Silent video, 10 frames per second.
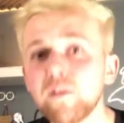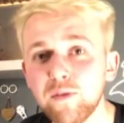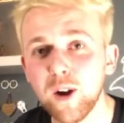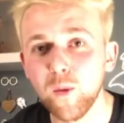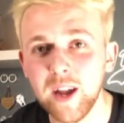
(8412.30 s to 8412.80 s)

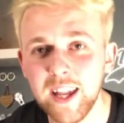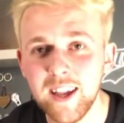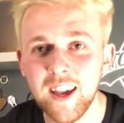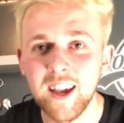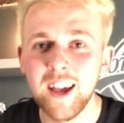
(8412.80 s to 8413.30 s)
for a wee,
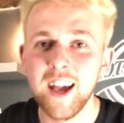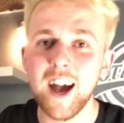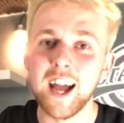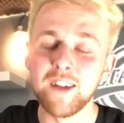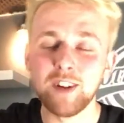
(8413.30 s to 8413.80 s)

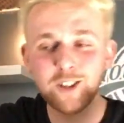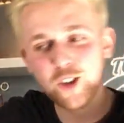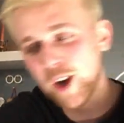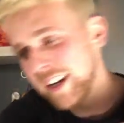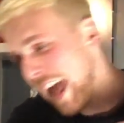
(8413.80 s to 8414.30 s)
and I've
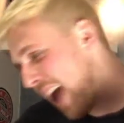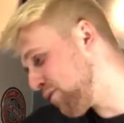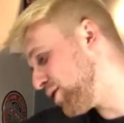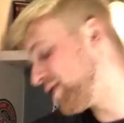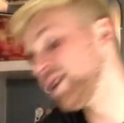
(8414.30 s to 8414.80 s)
enjoyed
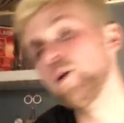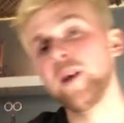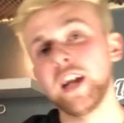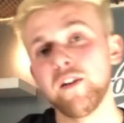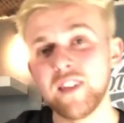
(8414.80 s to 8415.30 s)
every single
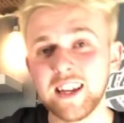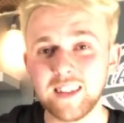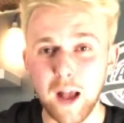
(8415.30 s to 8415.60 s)
minute of this.